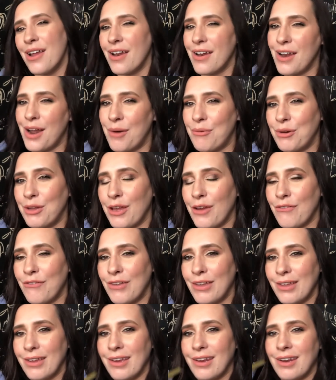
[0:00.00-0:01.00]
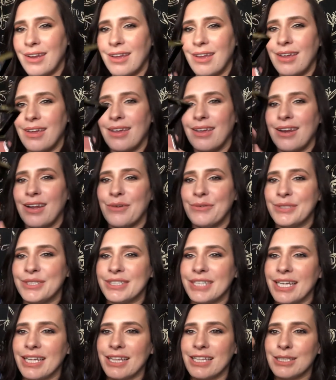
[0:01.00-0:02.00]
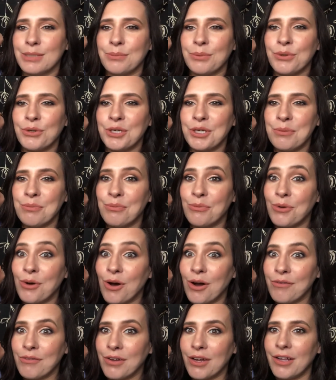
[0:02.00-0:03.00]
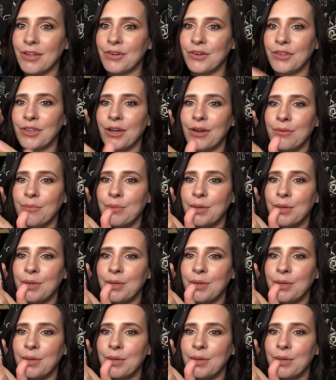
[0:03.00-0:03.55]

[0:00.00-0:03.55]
not really feeling it, and I was like this pretty mauve color though,